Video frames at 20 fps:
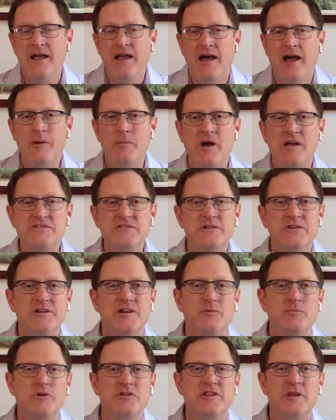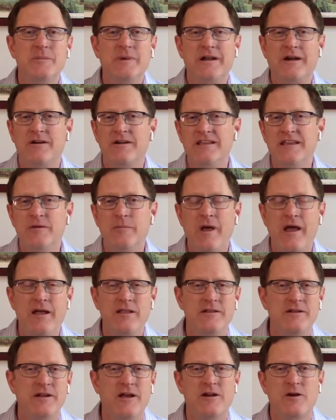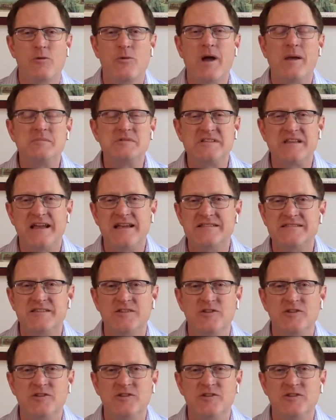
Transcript: I'm also going to put them in our email and on our website,